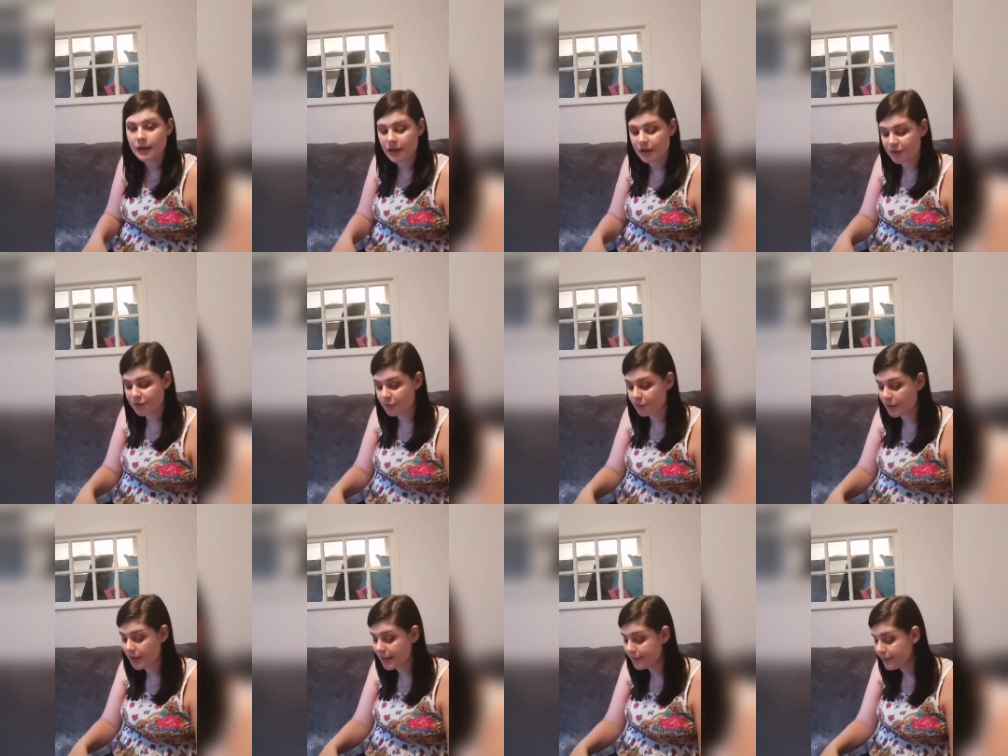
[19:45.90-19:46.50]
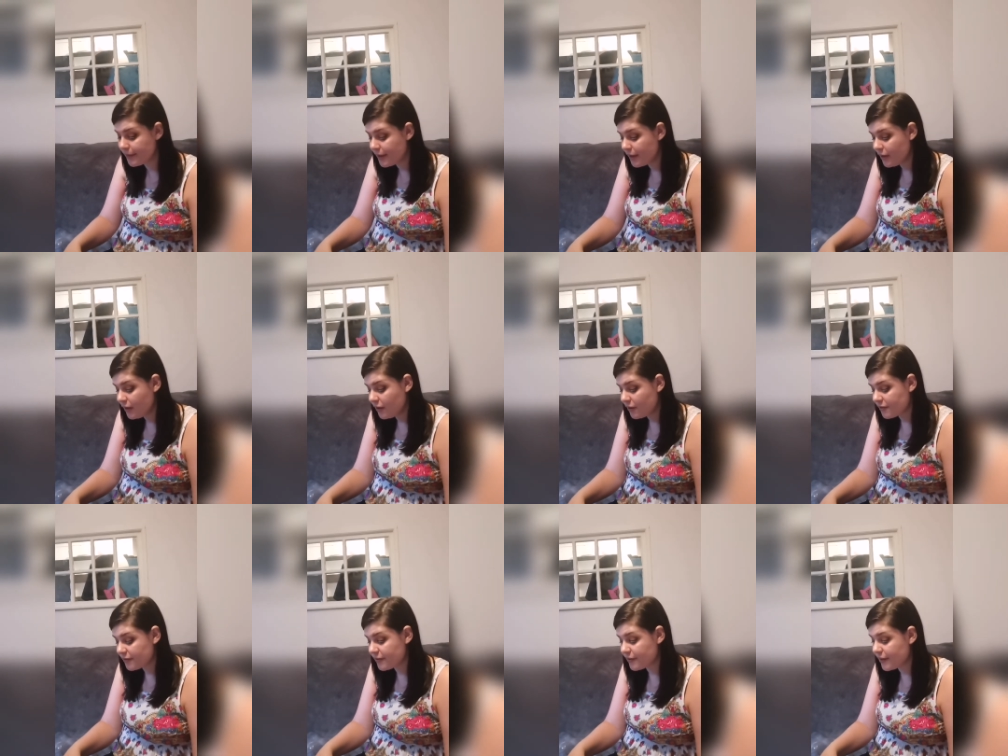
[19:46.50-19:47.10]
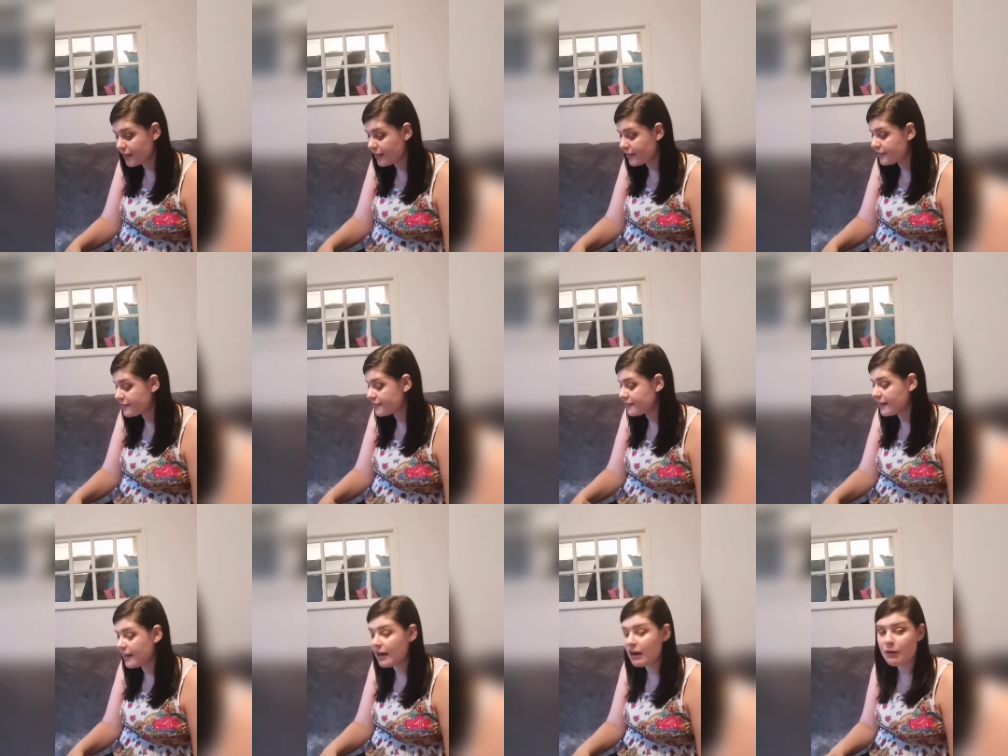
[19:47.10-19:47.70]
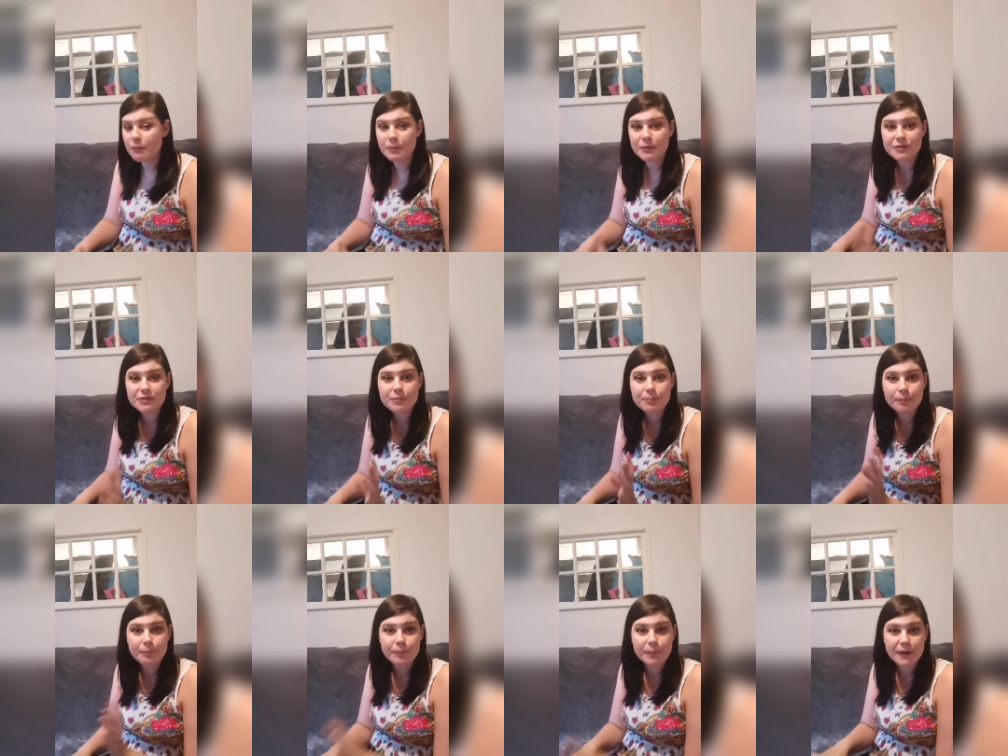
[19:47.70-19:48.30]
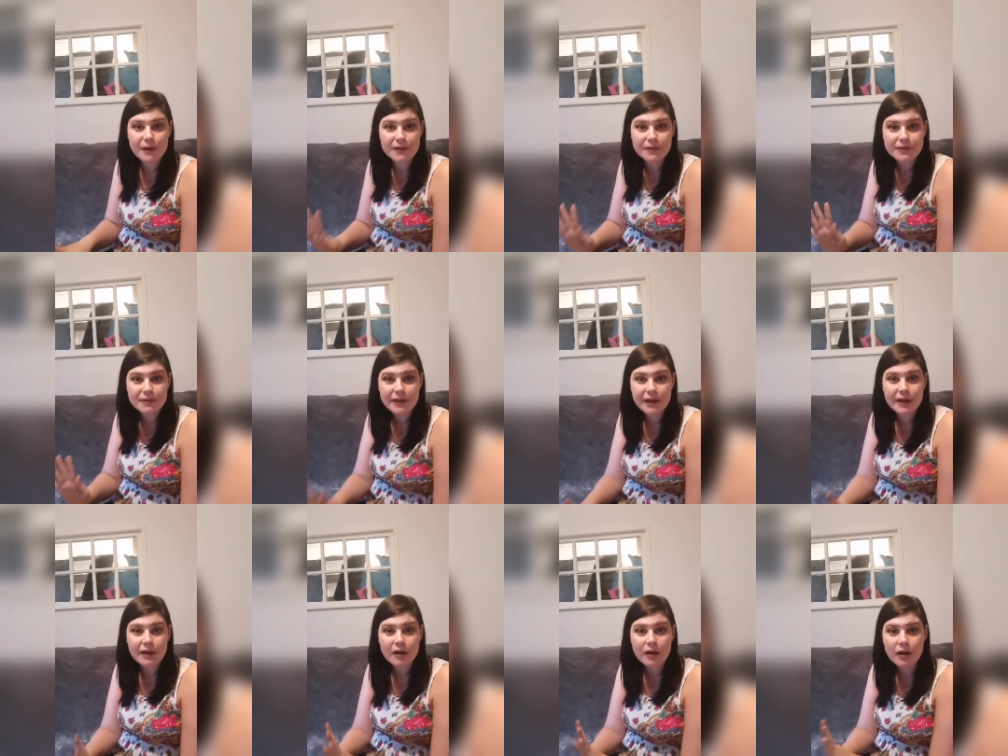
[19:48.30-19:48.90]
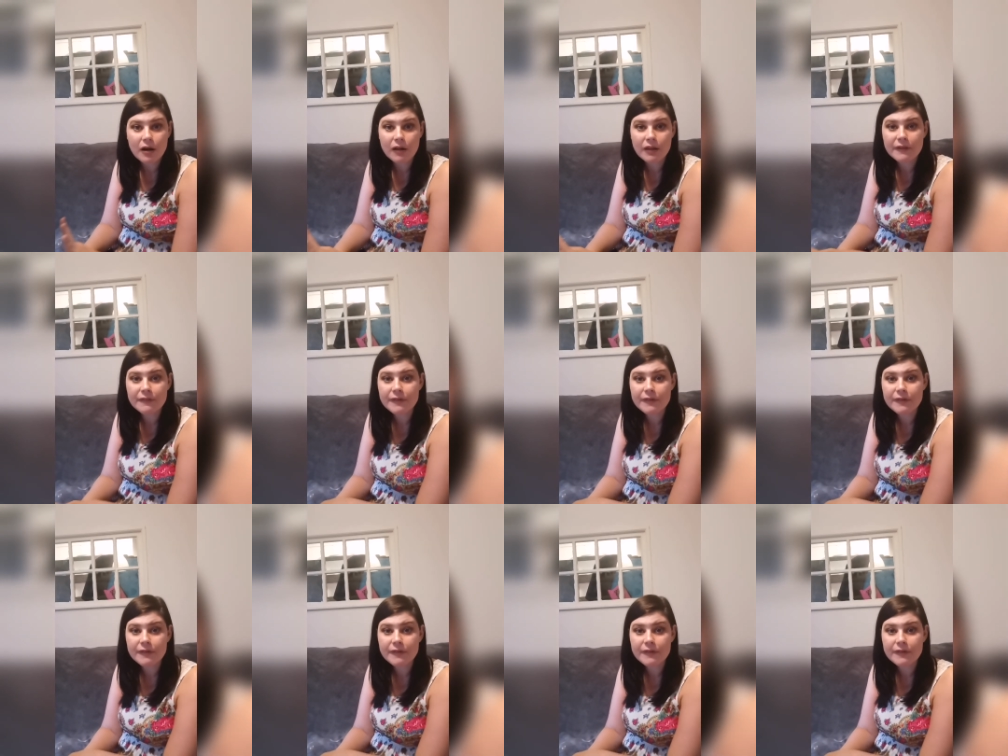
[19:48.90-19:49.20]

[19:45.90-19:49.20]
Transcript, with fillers: as well. So that's Albert's birthday haul.